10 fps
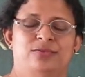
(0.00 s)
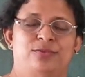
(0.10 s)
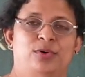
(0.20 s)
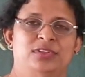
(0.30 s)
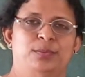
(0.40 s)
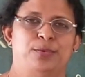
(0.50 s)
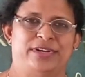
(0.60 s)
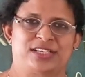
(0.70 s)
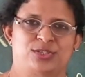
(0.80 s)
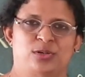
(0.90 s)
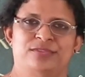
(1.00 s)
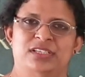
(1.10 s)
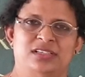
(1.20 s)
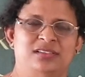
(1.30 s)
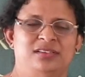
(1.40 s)
for the protection of the
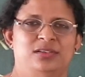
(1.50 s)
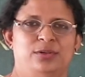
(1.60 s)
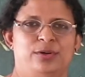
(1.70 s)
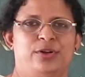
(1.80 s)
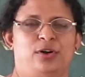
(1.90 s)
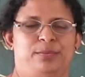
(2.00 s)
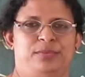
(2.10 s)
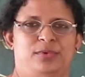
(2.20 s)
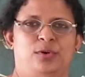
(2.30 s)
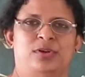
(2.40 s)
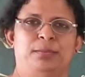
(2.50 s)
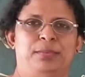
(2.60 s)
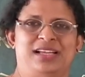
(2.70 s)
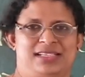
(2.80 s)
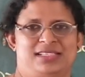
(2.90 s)
crop or a
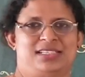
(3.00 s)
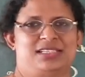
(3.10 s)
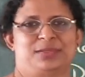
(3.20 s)
plant.